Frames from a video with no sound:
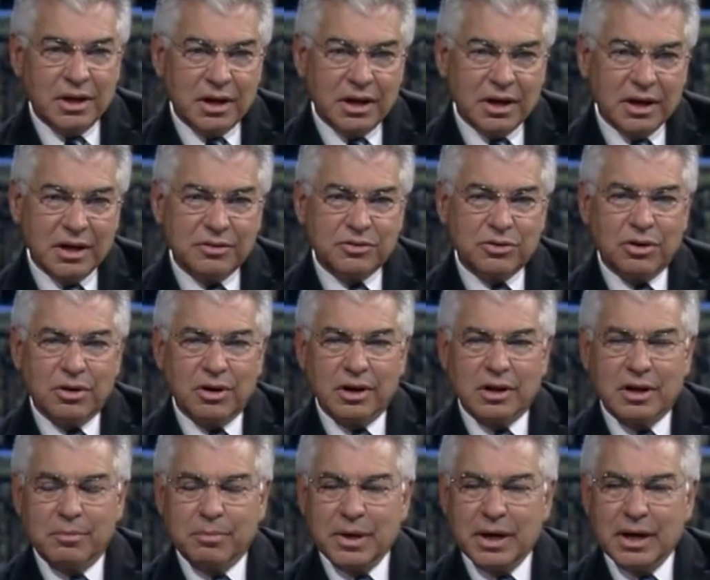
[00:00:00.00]
uh,
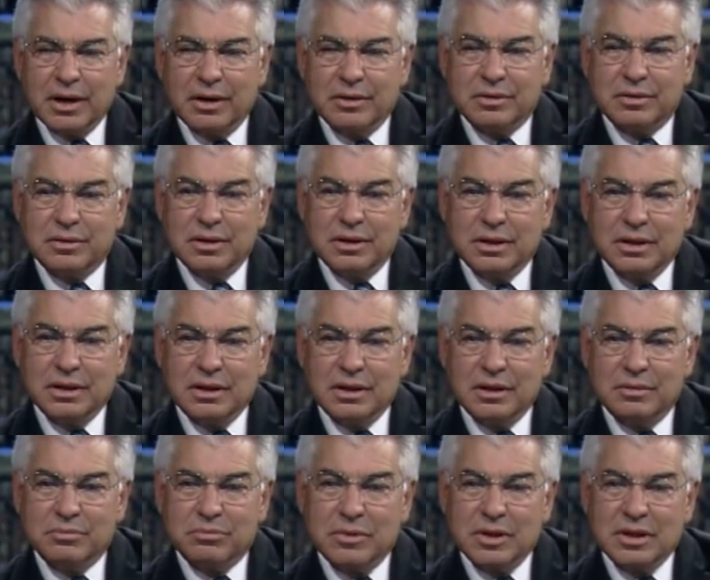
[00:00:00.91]
talk about uh,
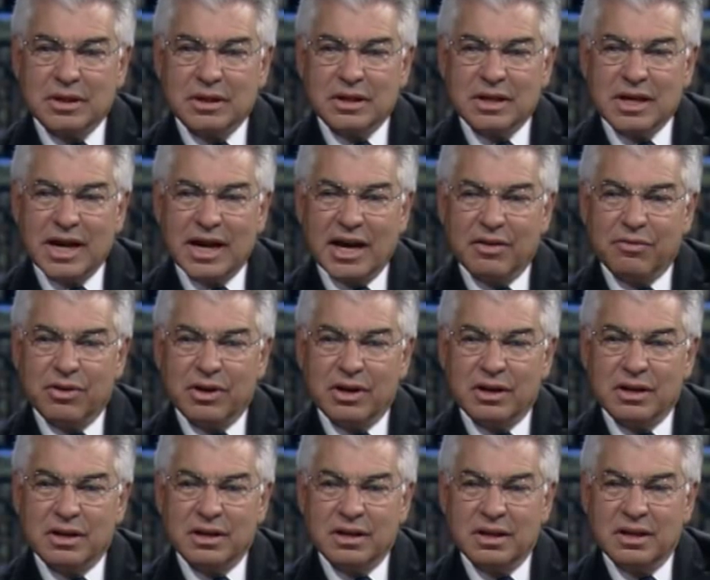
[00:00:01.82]
uh,
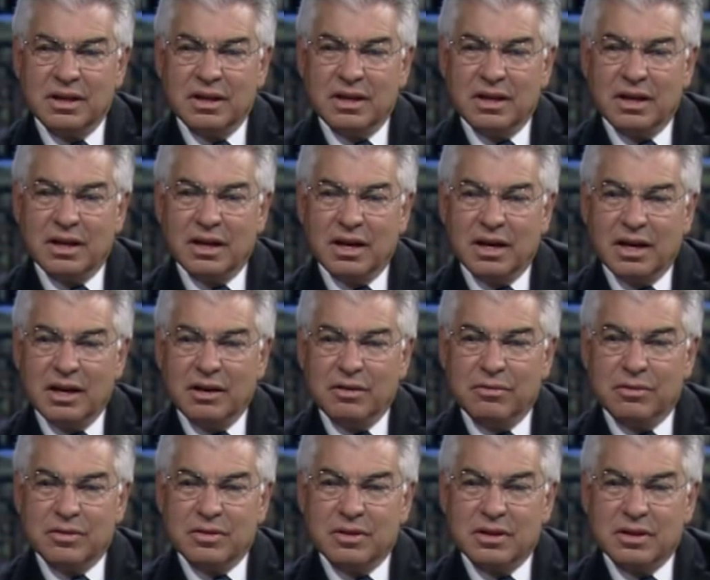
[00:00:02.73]
having a
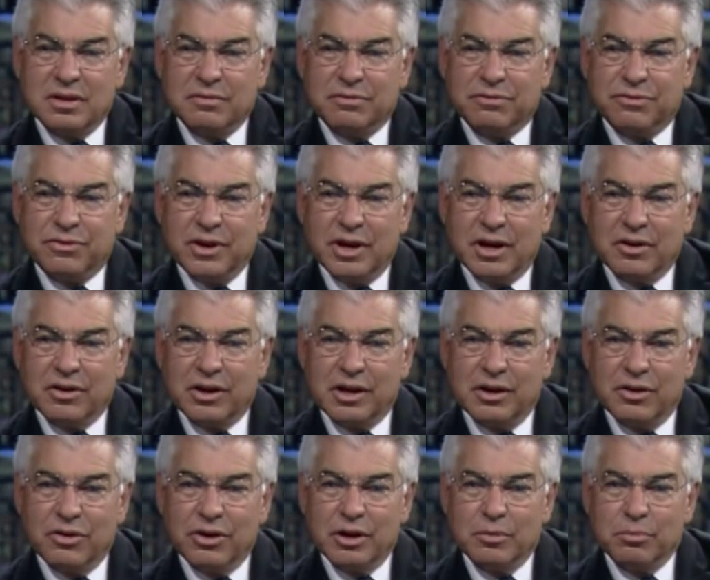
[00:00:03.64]
fair
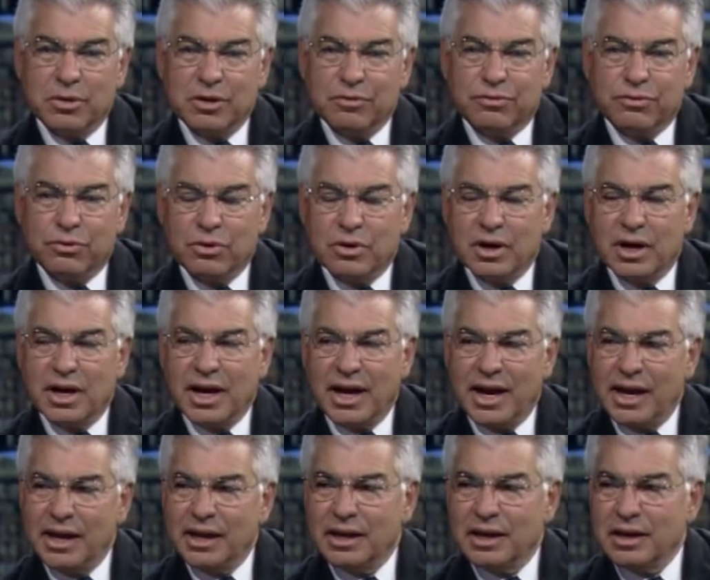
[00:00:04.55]
hearing before a
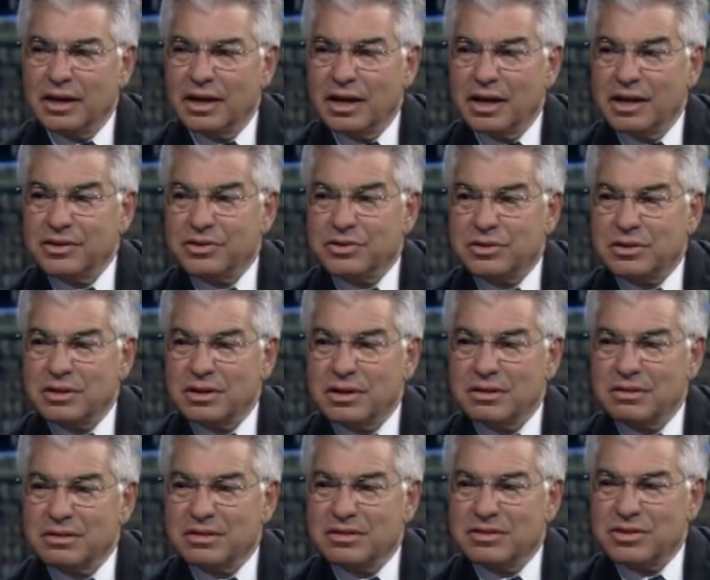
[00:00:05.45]
hanging, as
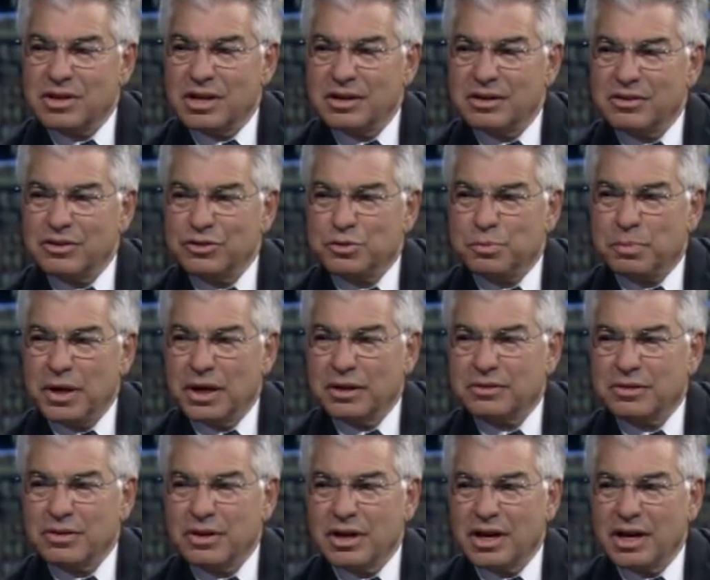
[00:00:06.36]
uh, Senator
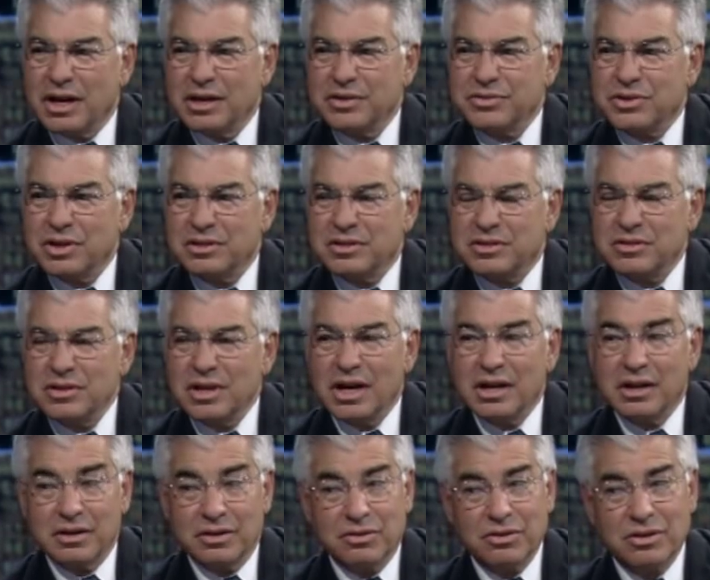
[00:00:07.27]
Specter has, it's
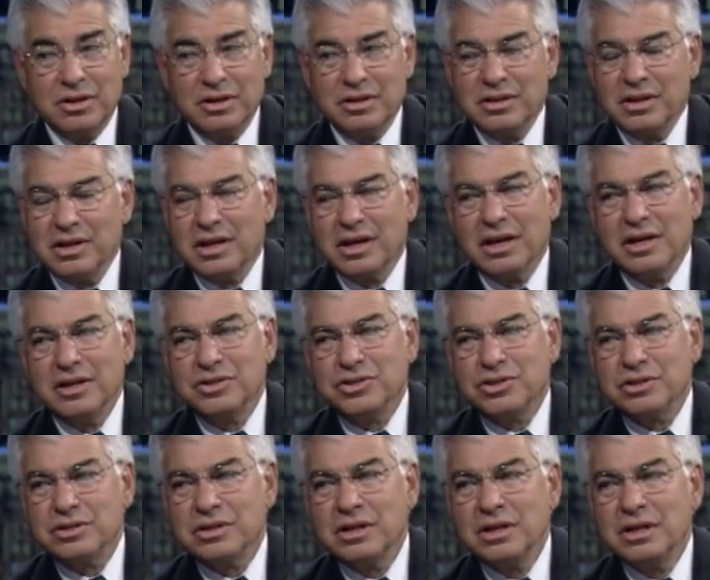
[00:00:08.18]
not a good
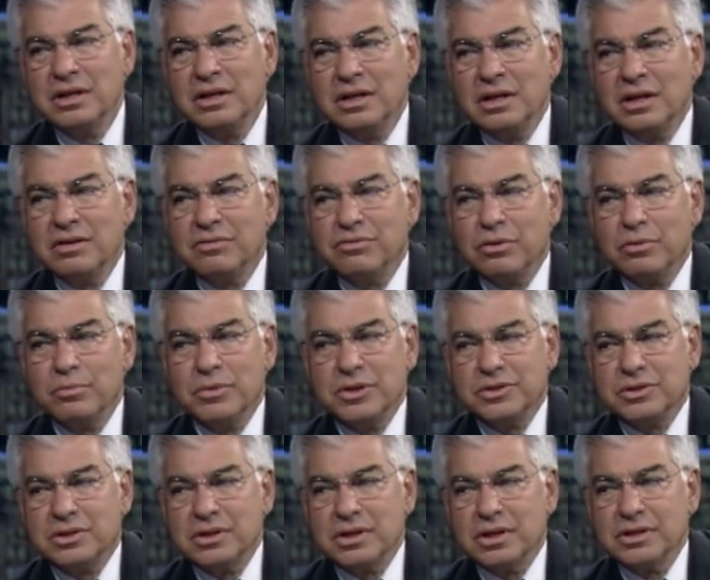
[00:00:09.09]
indication for
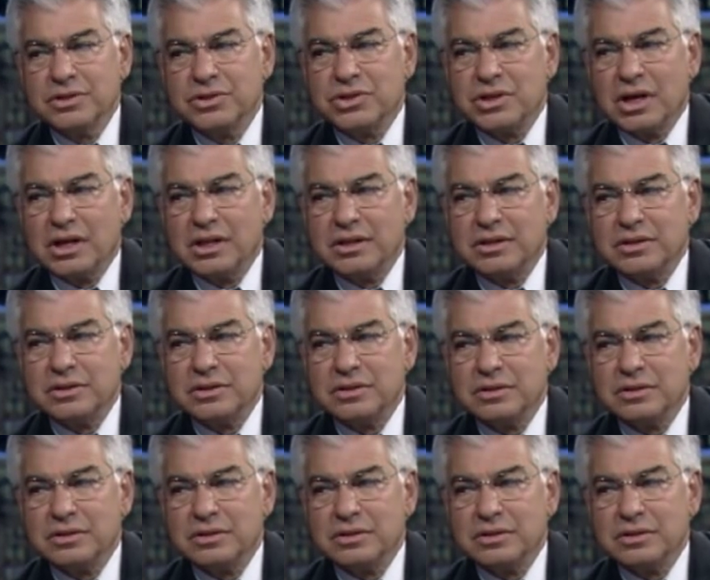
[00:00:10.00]
Mister Gonzales.